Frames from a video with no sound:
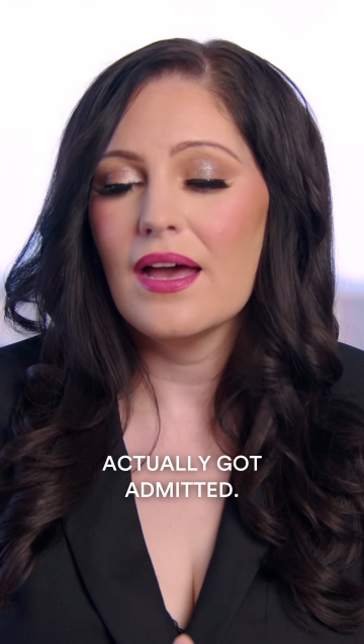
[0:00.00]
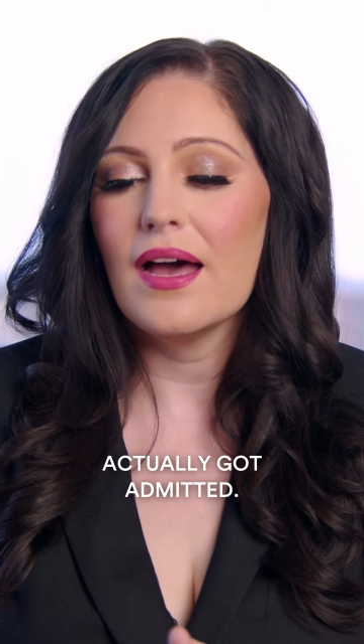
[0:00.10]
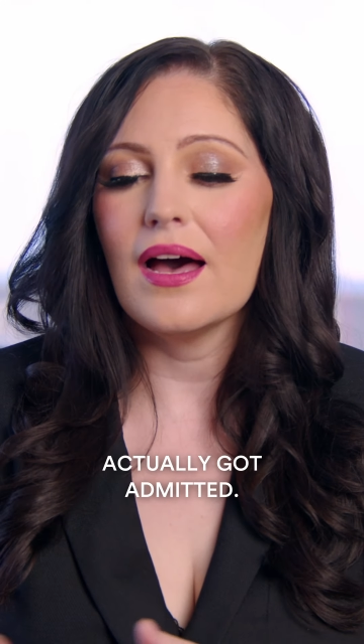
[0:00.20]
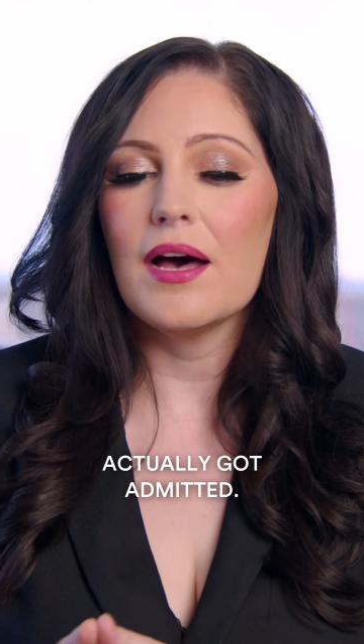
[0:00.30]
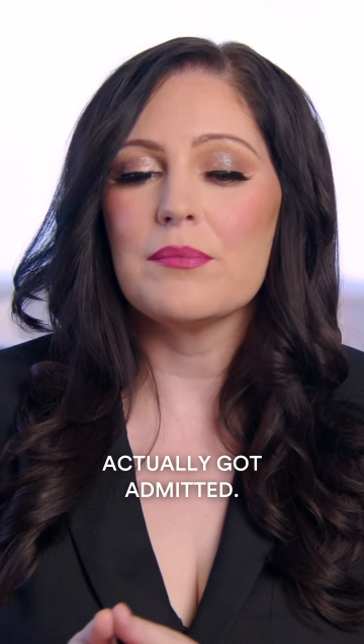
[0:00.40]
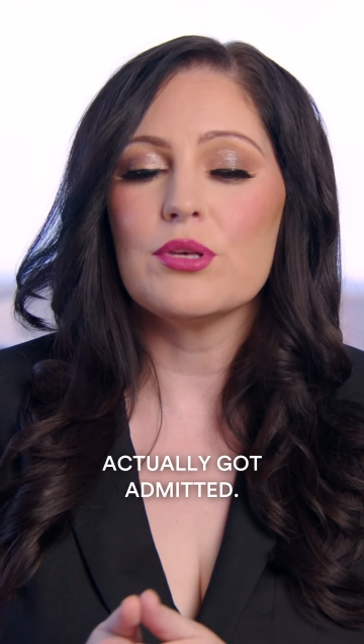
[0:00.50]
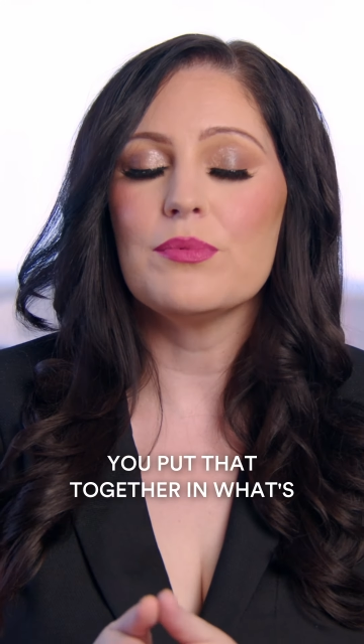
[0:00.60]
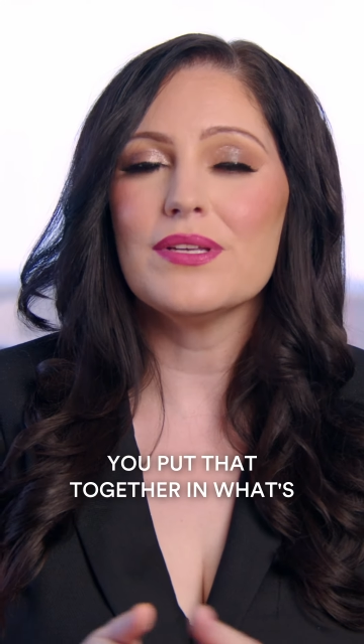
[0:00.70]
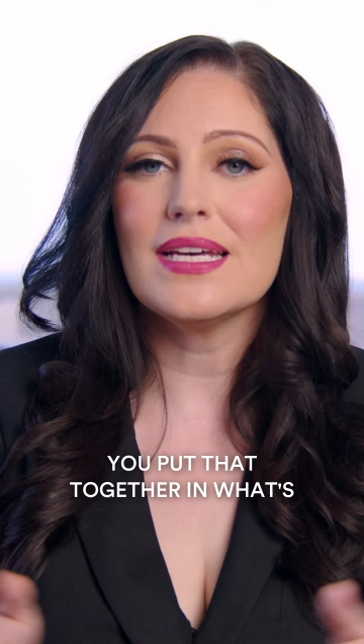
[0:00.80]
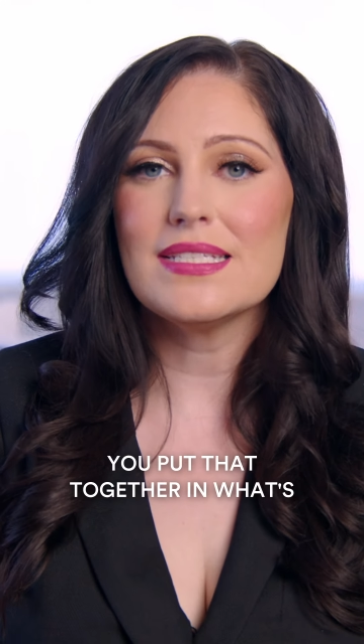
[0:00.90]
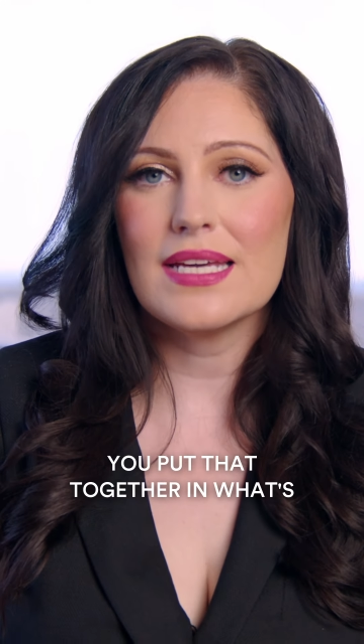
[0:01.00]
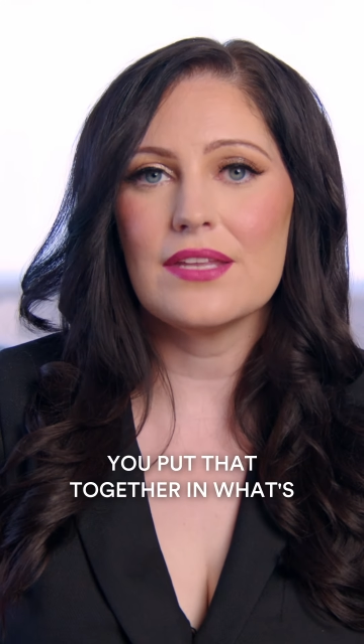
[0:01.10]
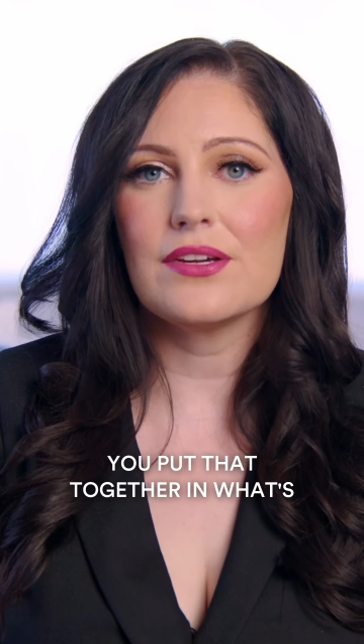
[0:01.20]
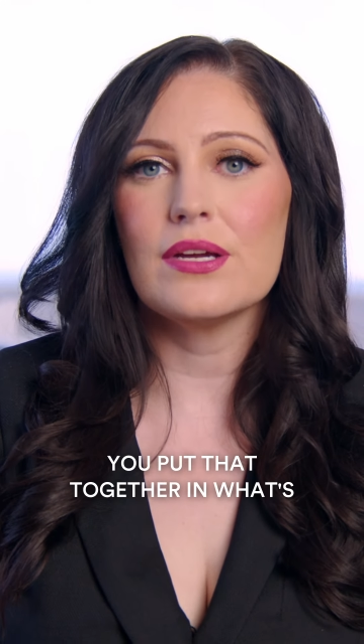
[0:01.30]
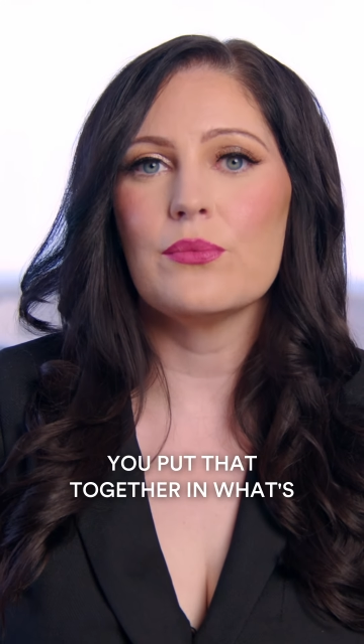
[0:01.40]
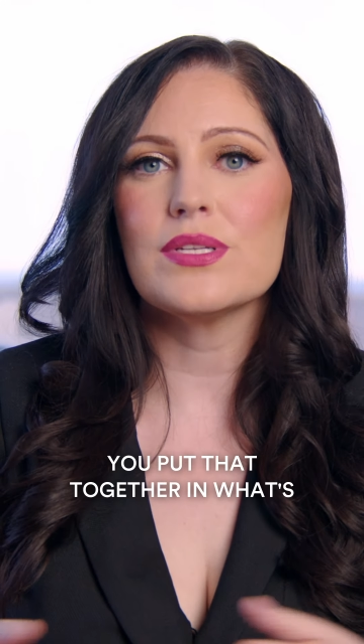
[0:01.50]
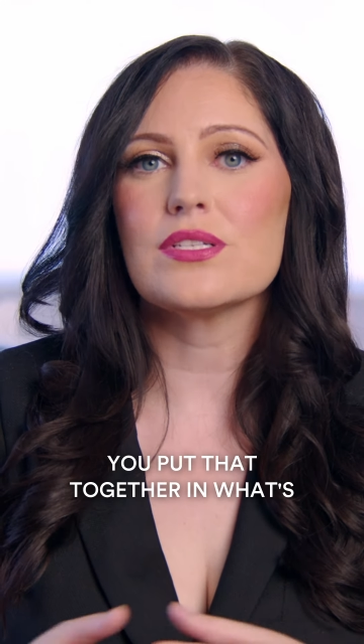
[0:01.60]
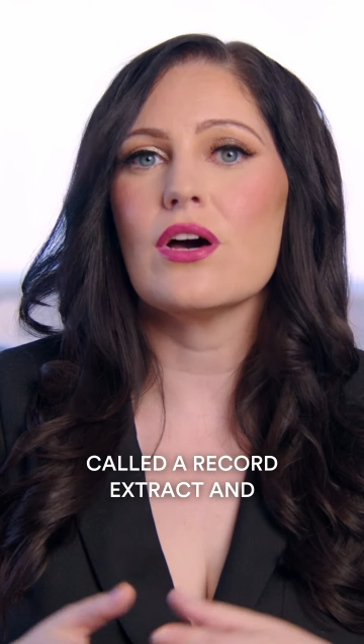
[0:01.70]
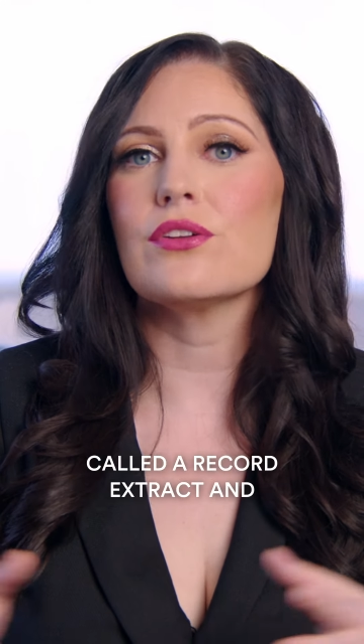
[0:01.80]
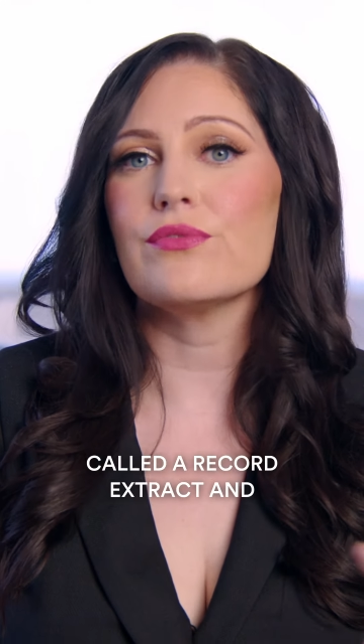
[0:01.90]
Um, you put that together in what's
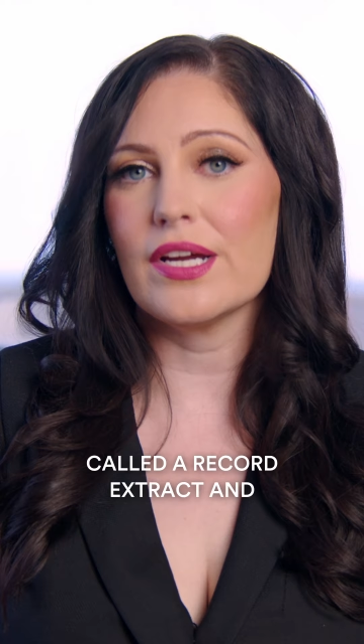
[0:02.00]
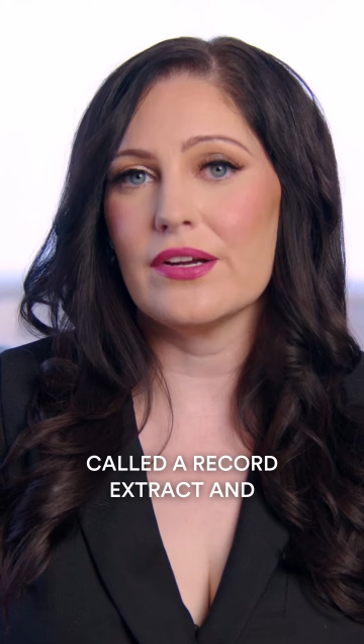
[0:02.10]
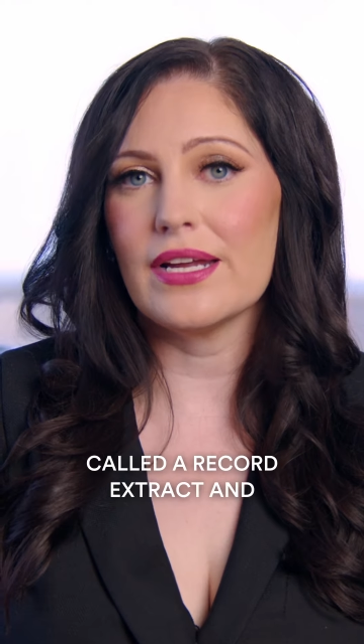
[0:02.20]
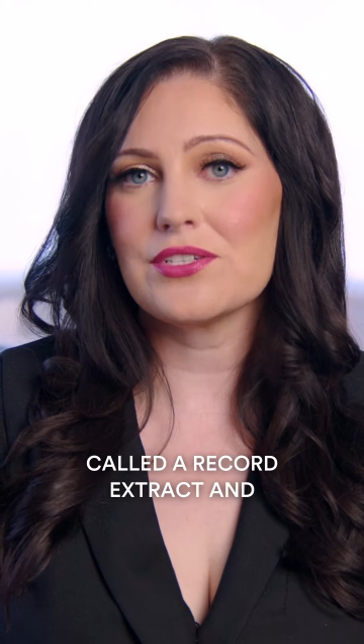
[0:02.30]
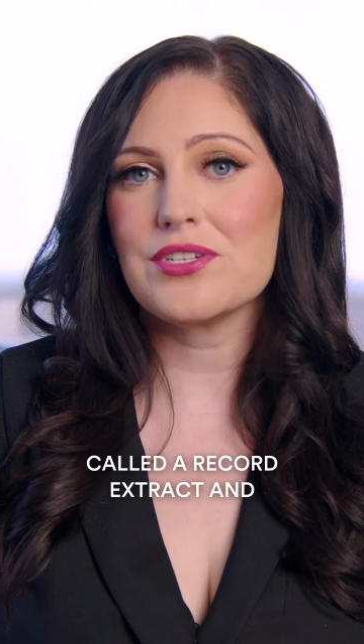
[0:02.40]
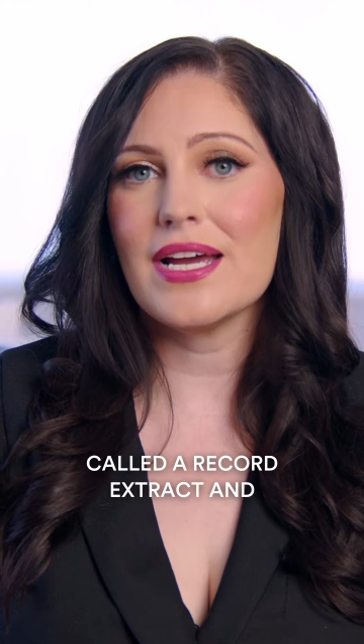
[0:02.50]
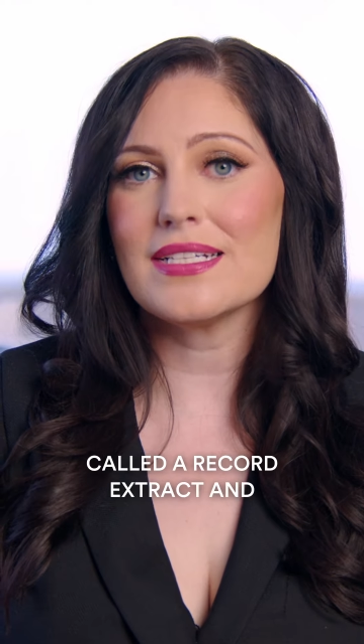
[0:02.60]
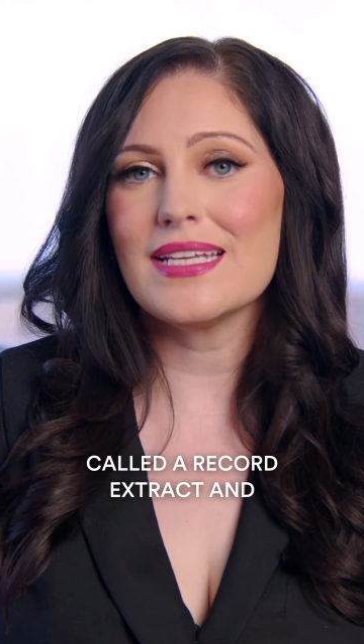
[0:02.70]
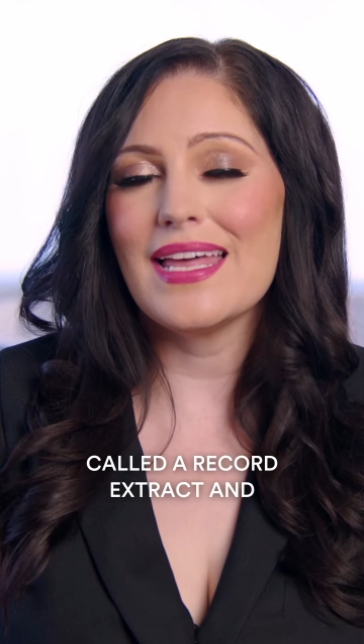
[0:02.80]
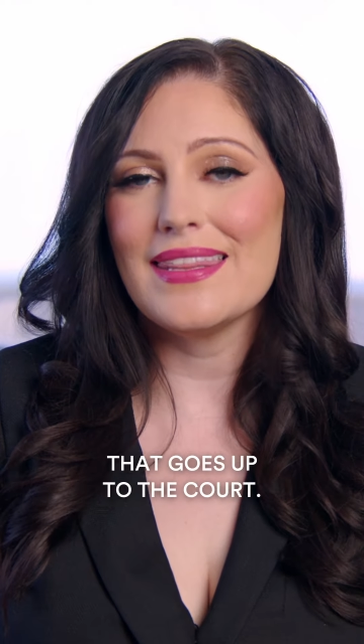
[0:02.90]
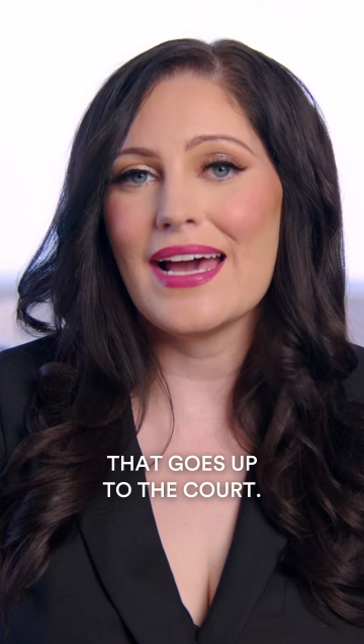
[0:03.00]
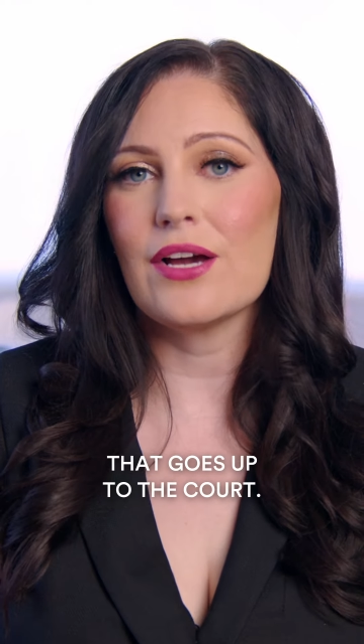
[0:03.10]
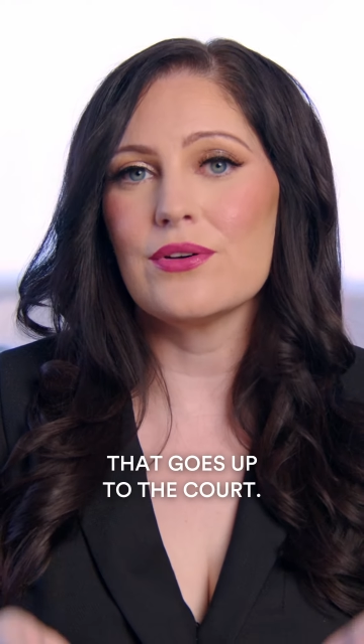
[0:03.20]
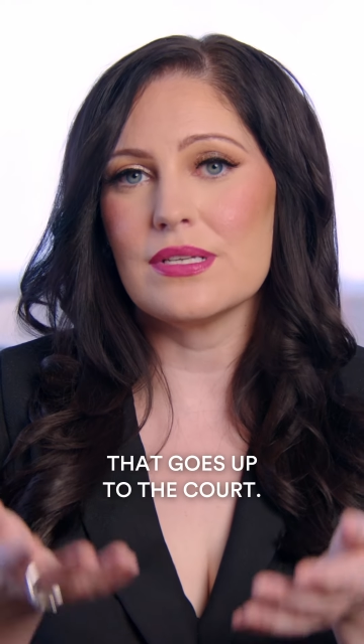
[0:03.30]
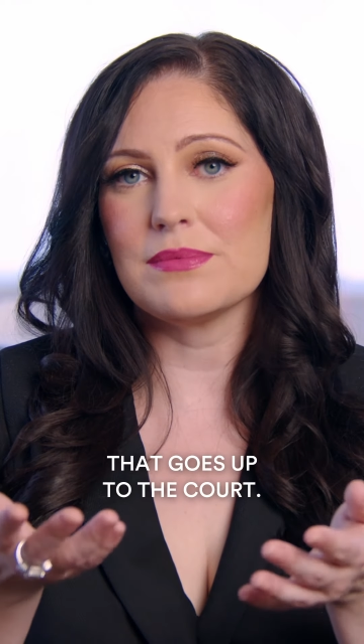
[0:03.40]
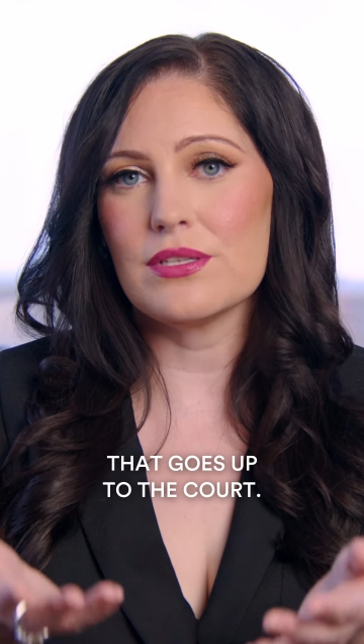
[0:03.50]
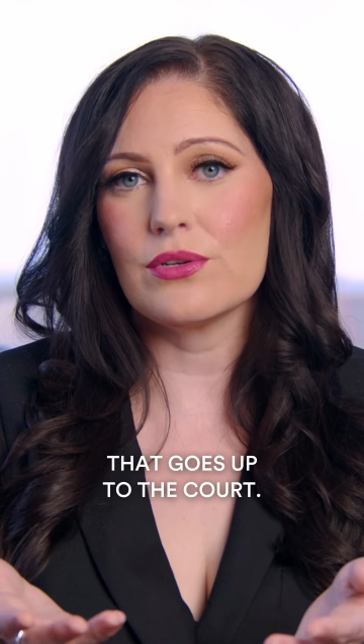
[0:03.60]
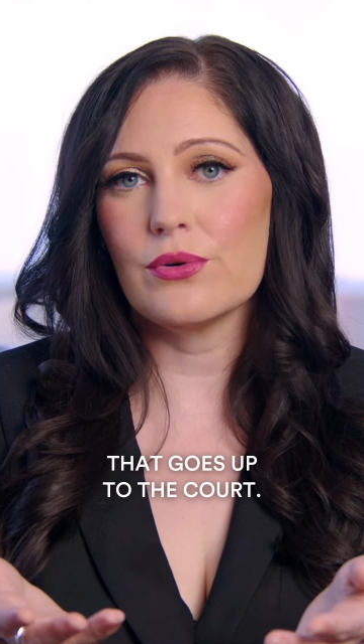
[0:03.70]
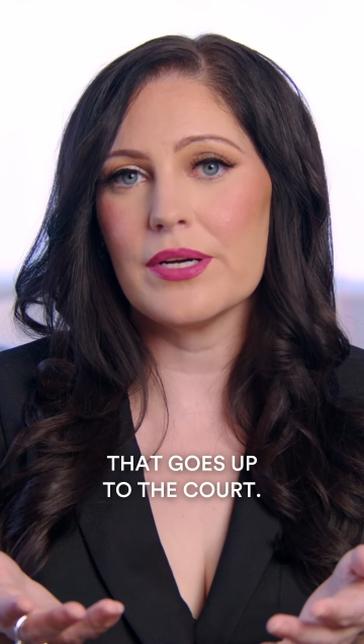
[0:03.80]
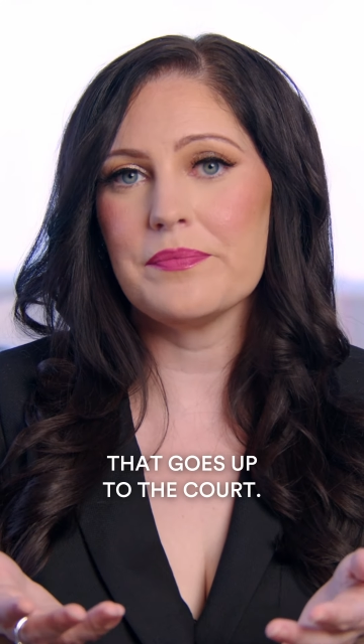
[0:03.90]
called a record extract, and that goes up to the
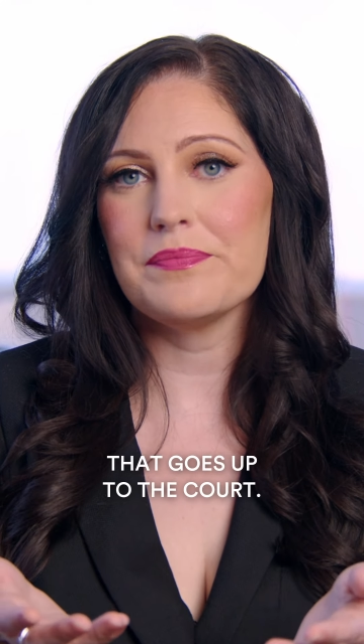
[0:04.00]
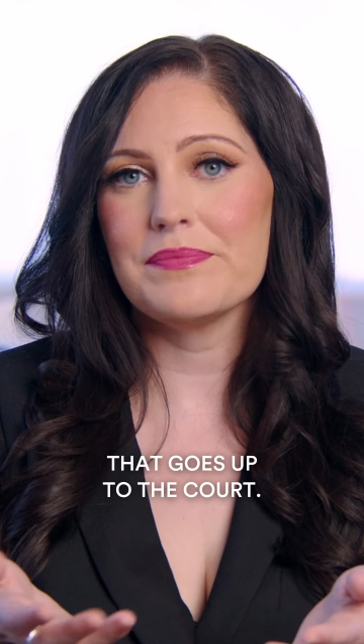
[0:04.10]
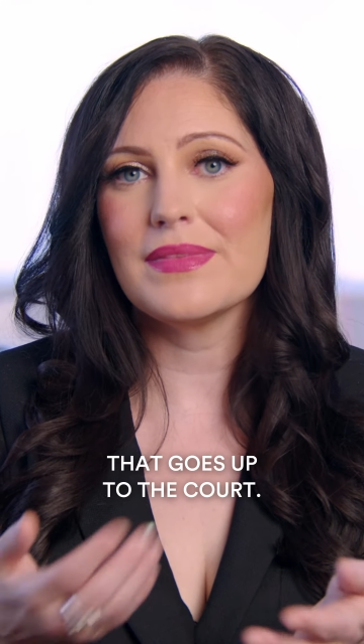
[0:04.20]
court.